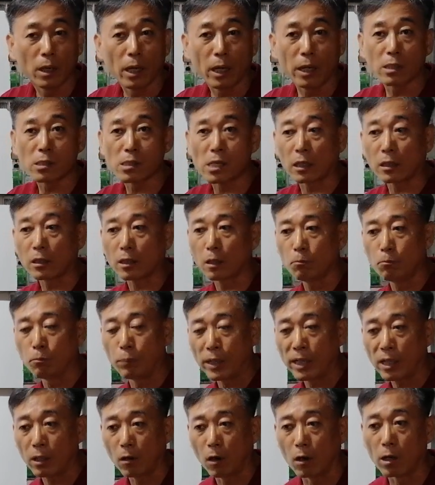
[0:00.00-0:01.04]
And Satan
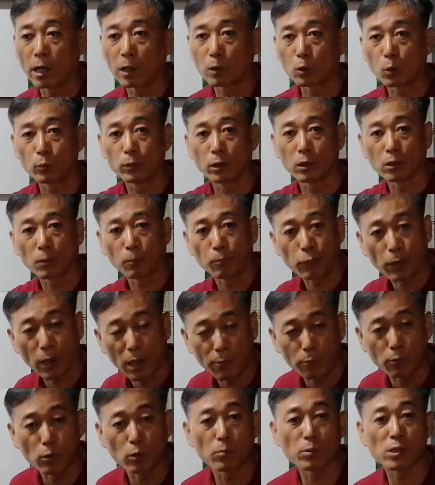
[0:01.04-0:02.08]
bring a lot of the
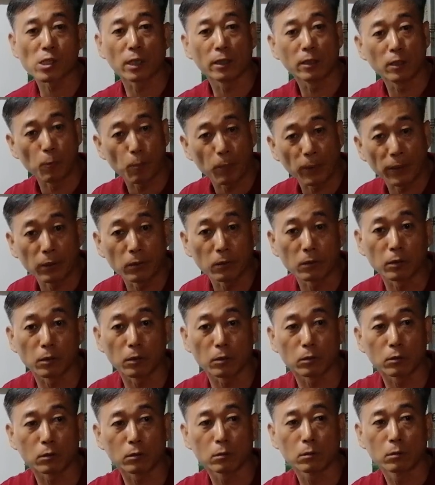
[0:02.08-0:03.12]
problems and
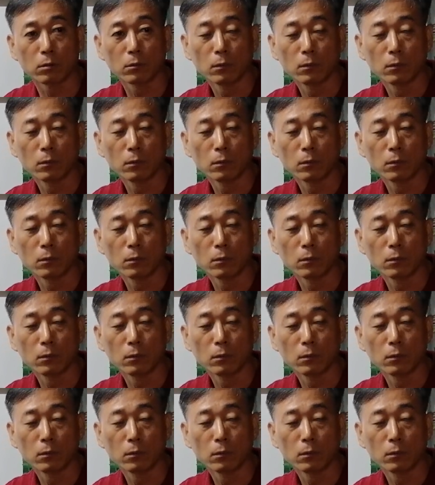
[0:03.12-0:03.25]
difficulties.